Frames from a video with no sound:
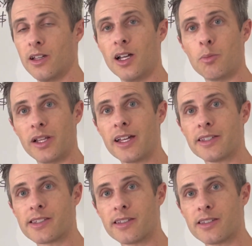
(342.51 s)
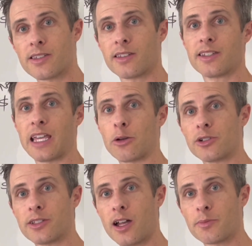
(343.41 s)
appliances,
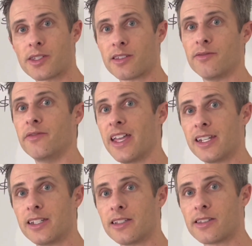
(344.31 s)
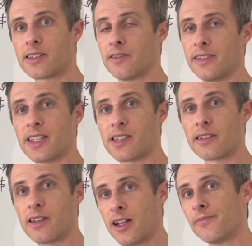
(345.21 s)
countertops, vanities, things like
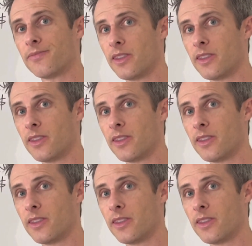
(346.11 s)
that,